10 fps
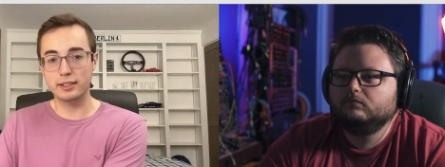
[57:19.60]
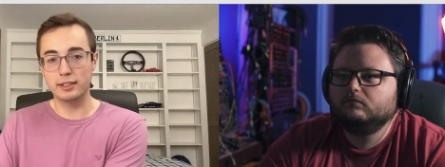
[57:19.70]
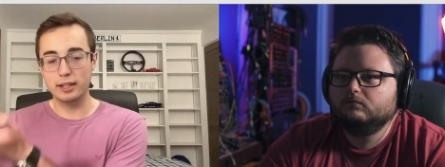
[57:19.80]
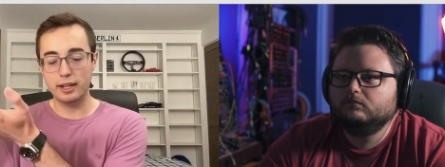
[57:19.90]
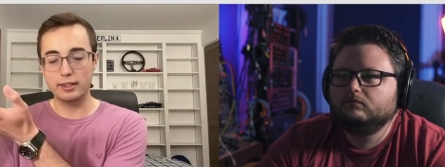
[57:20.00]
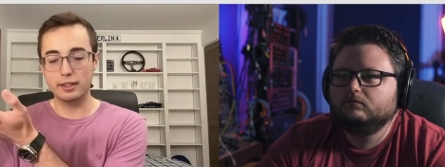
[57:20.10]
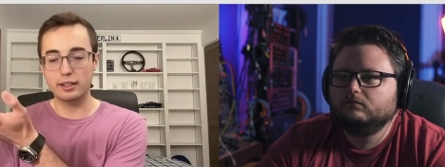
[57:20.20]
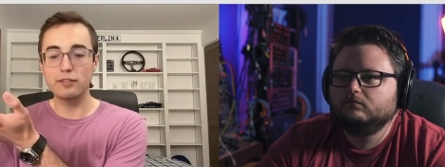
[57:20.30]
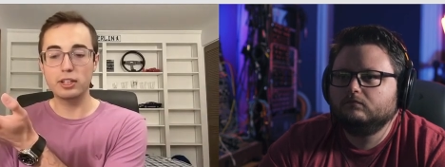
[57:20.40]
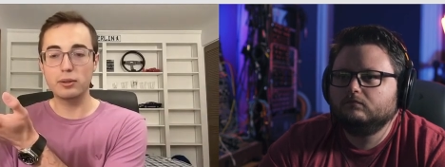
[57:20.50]
Speaker 1: it
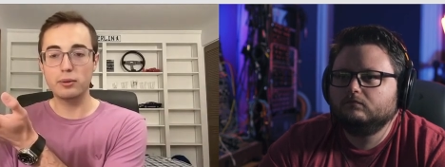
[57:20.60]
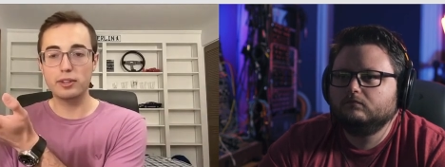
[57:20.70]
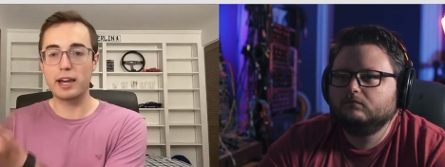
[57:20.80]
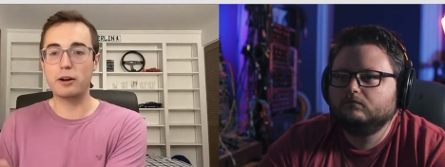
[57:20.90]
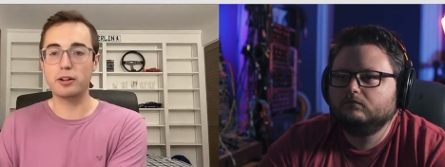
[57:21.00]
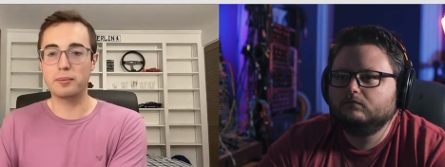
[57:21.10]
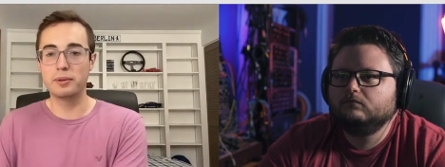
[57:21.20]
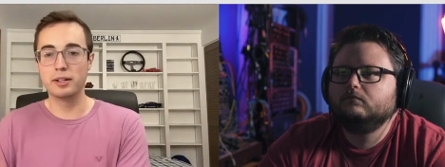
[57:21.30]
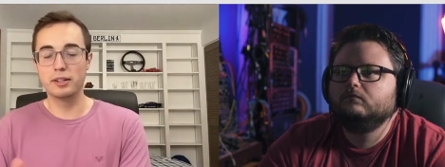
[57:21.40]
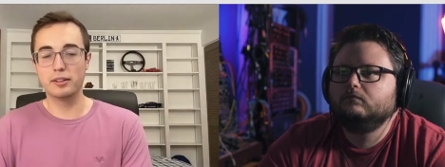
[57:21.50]
and then giving you the
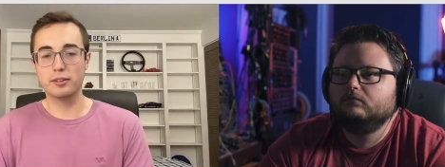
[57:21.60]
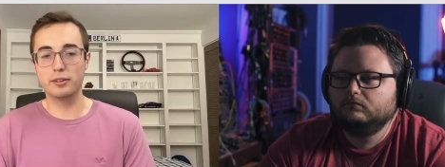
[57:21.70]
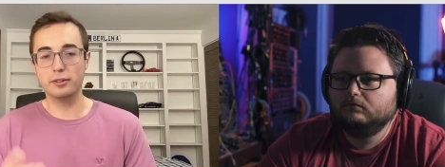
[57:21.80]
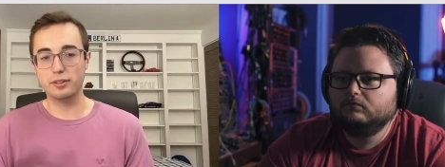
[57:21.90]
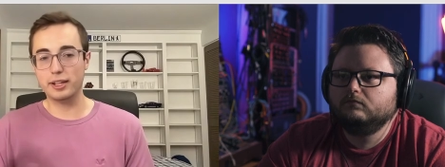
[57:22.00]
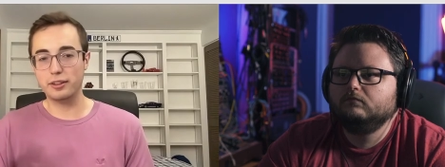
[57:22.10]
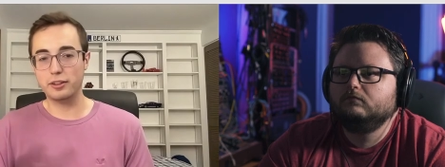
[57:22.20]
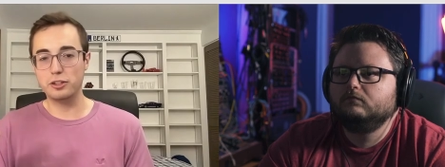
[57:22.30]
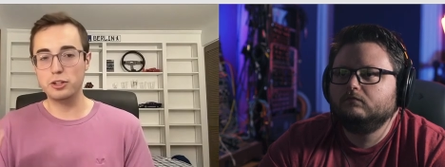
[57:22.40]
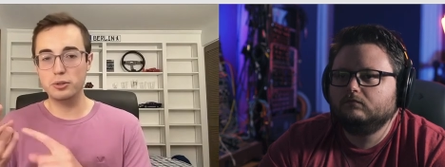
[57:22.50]
outcome. So those are
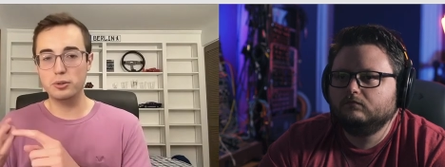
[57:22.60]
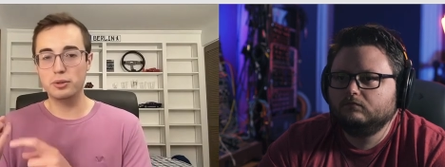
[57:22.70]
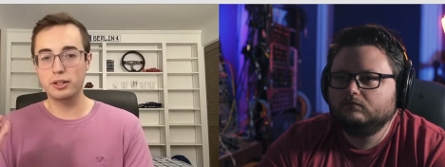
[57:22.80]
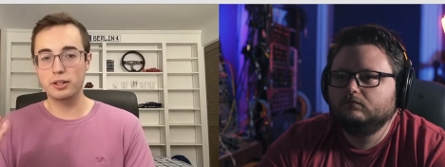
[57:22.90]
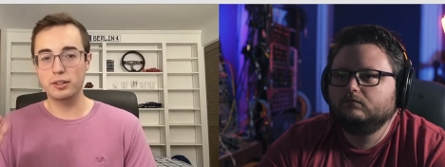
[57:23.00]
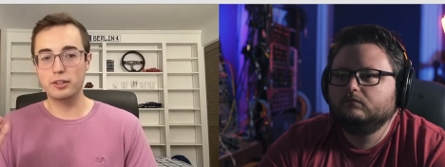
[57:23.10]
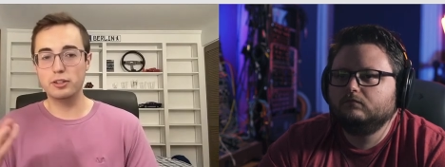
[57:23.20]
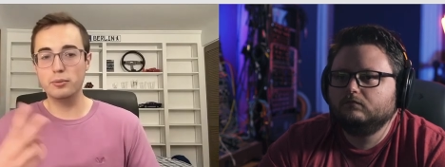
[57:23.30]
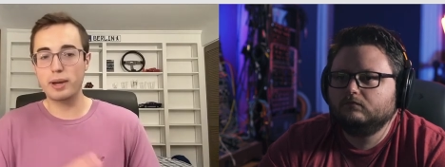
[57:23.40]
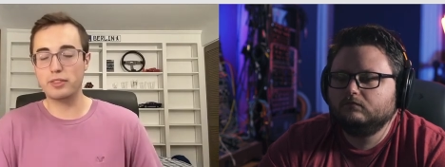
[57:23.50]
like the two
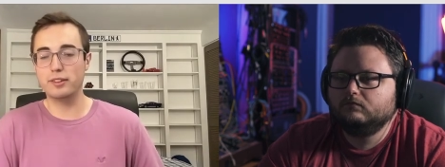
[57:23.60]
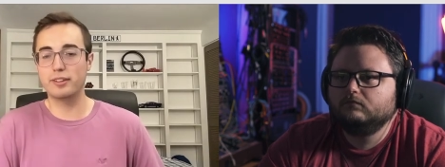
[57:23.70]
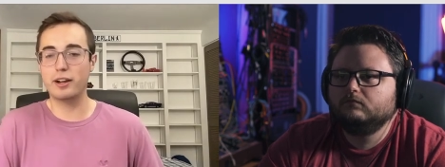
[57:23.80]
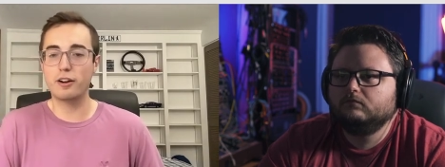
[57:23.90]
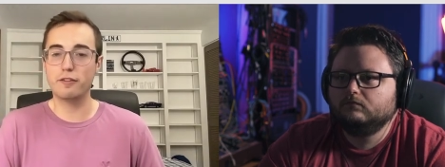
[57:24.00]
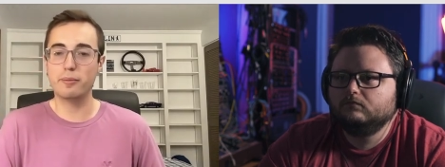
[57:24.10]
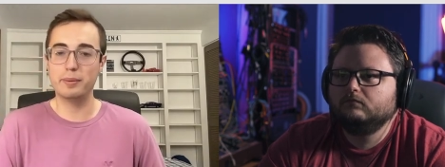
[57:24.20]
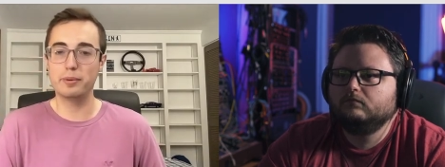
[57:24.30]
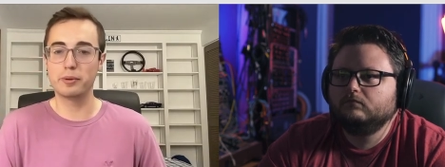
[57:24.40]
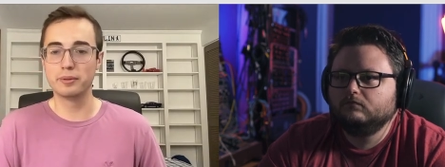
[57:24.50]
the two methods I
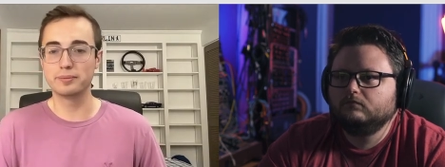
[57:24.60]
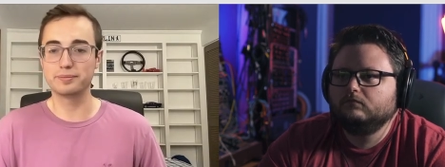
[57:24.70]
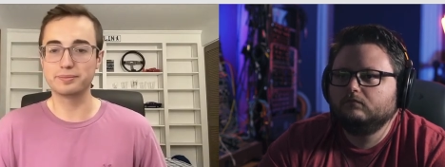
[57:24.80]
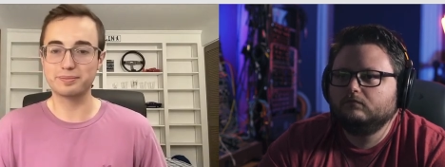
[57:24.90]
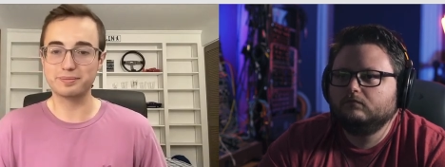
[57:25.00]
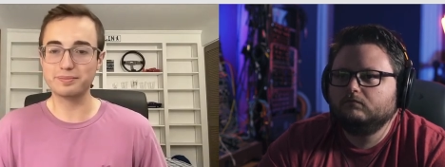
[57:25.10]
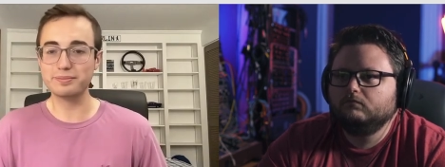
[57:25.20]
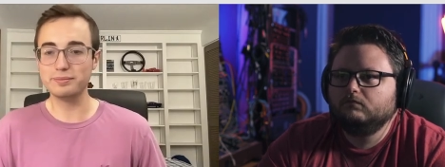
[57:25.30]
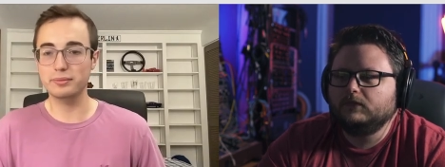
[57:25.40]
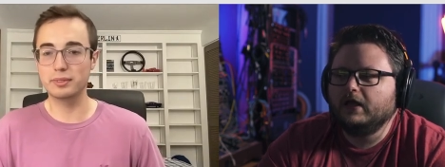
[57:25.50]
offer people.
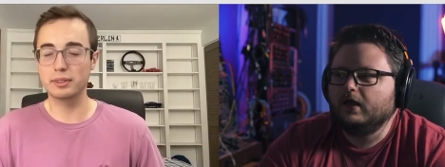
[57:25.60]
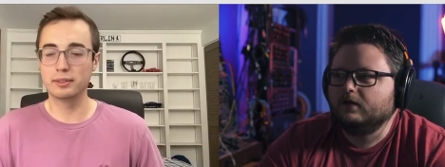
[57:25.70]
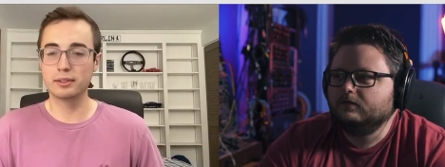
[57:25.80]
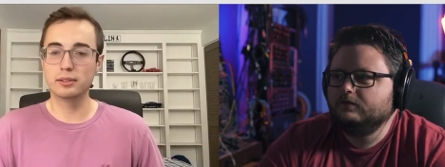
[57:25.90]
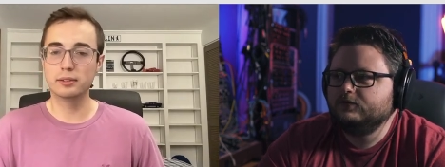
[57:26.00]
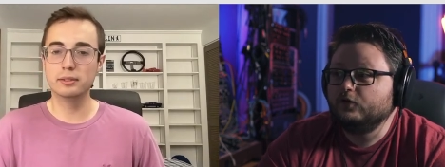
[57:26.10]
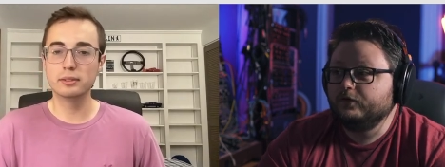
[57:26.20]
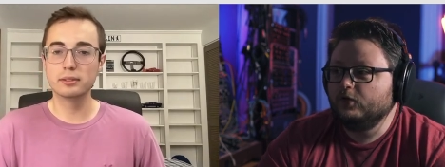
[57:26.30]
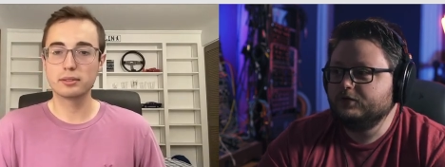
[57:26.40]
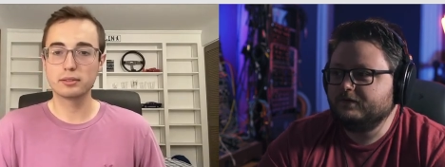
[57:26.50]
Speaker 2: Yeah. So for
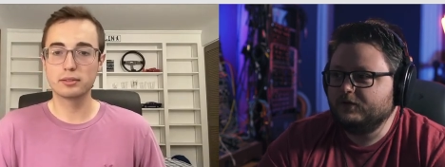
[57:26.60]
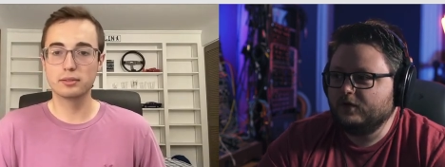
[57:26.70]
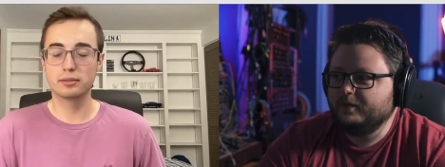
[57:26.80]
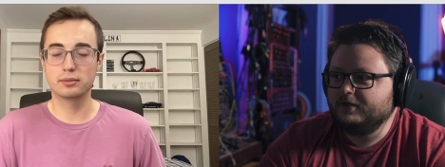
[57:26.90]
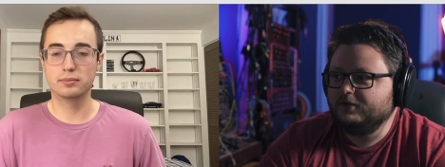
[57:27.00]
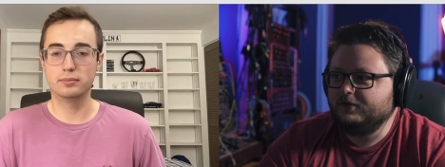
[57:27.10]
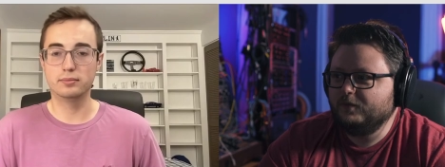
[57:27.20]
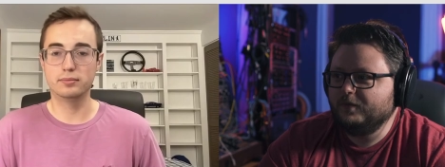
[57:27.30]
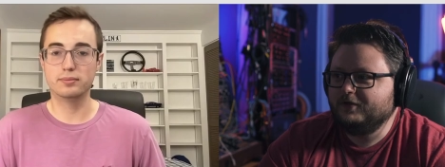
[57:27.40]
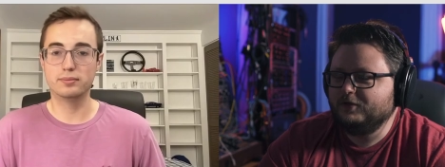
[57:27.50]
those of you who have been who've
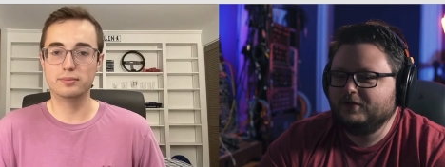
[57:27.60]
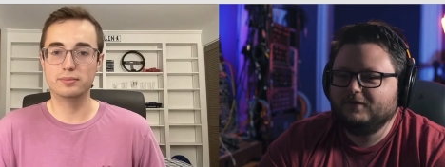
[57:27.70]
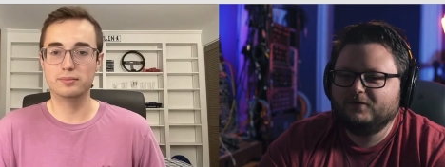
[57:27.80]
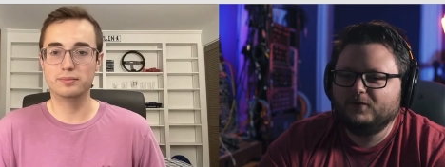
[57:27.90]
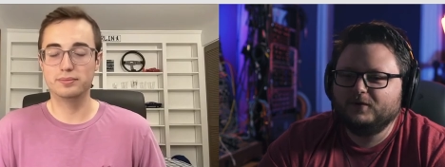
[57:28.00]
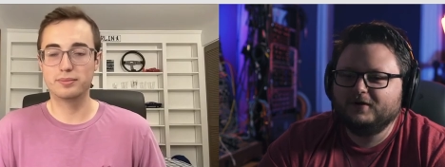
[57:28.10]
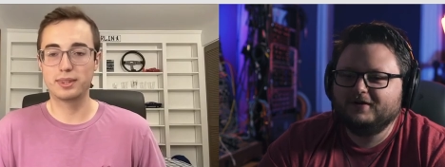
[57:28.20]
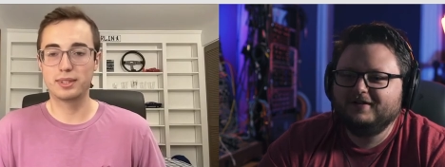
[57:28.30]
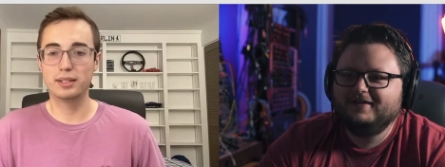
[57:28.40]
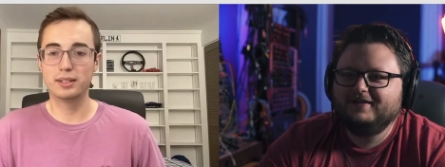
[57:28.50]
been looking for
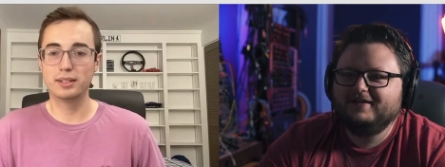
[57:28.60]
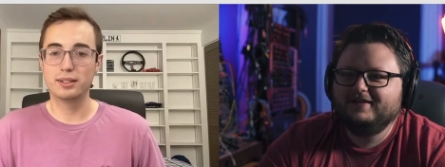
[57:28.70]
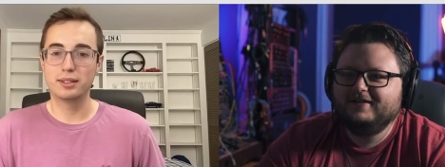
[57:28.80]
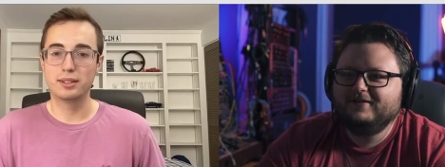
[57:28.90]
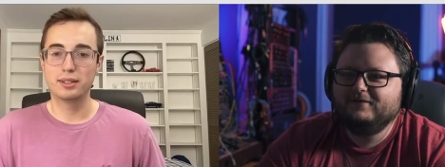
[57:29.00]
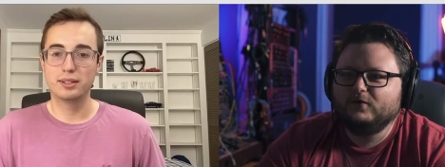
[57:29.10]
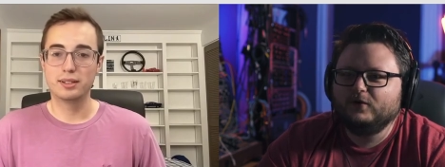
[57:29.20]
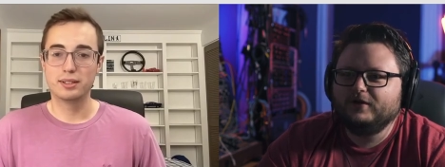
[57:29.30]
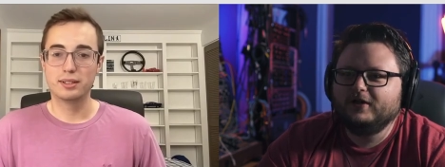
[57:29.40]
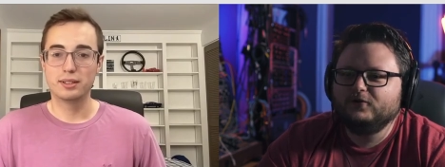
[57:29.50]

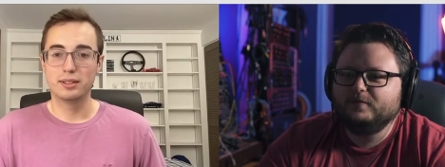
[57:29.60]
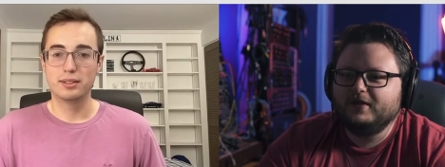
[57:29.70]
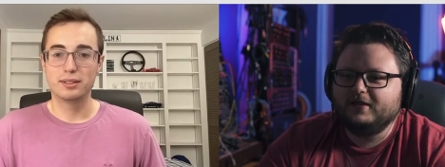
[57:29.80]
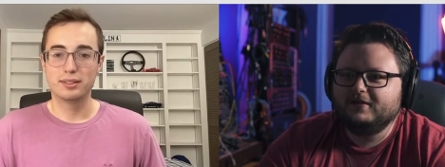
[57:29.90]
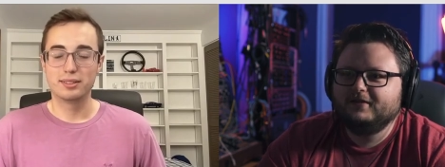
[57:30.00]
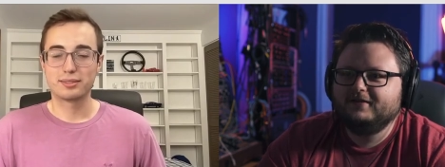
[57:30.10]
for another me,